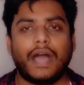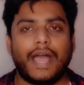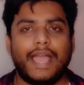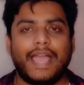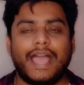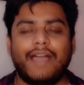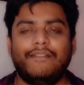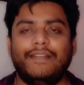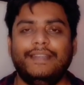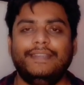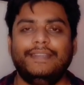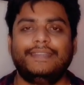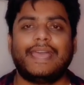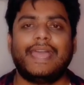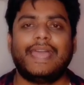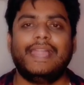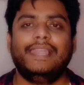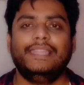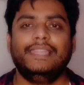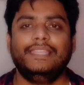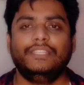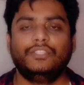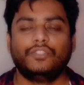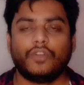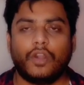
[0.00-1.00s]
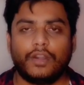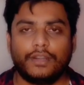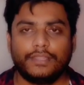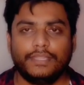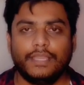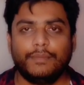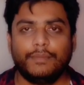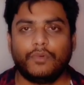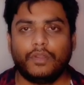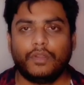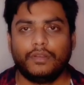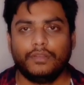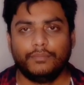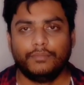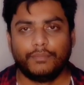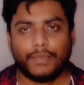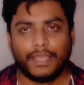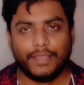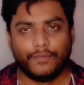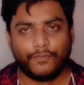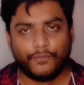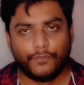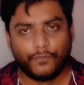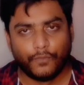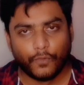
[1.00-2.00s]
I have entirely shot them on
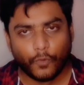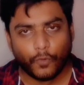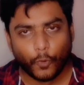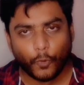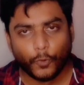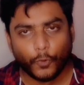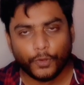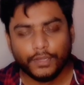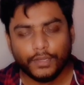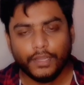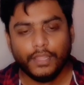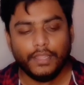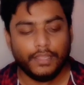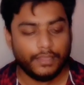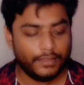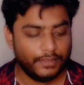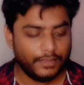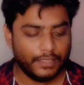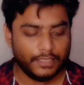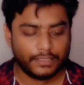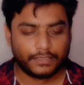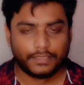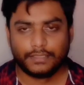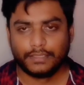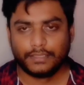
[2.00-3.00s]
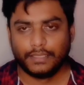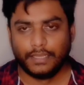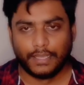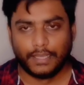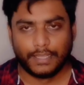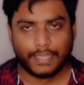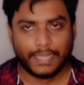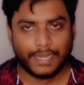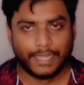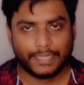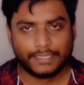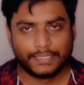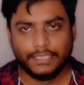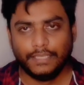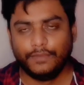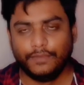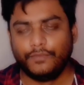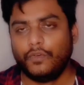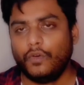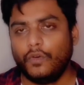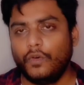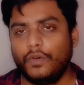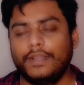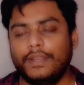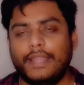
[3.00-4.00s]
my phone, this Galaxy
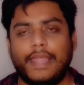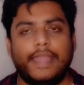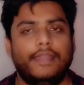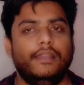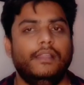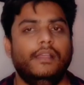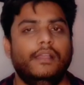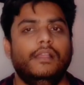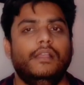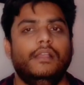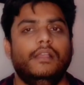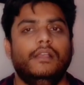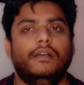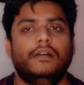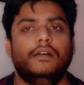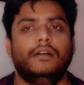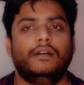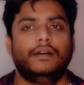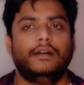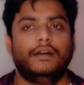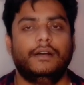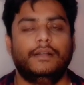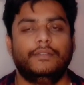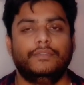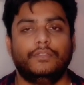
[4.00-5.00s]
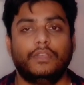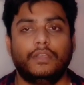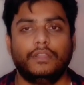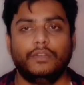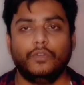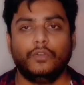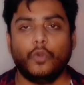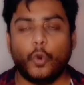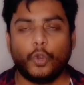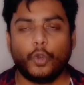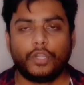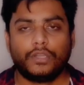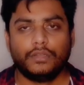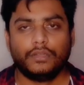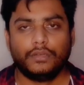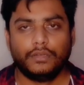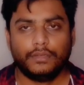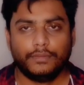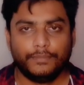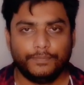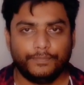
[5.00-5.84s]
phone, and a Note